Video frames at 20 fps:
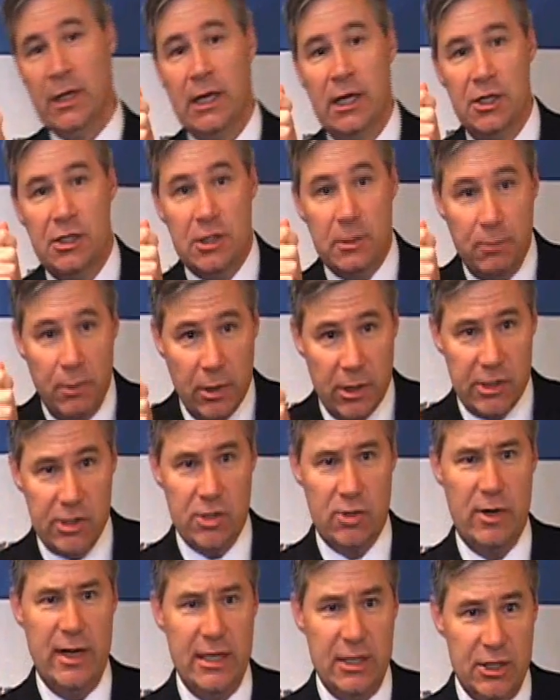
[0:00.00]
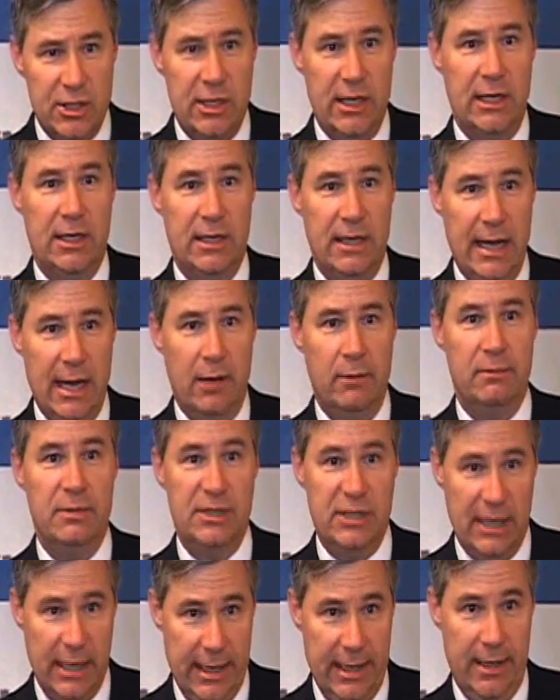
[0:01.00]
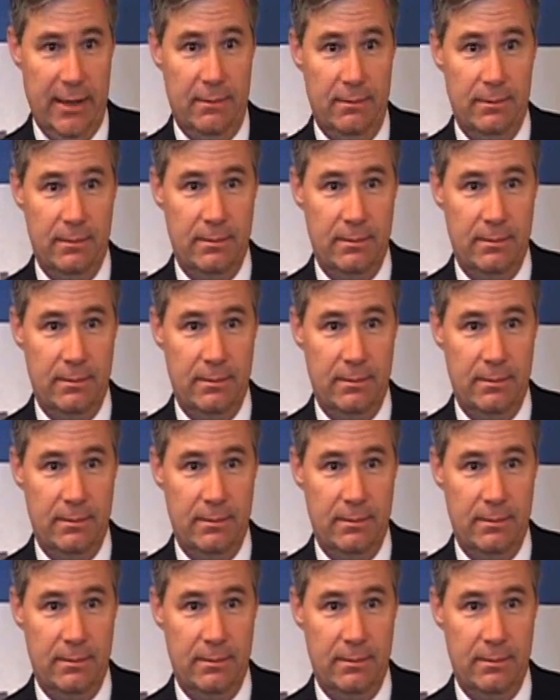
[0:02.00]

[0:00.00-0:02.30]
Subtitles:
is to put a straight stick down beside it.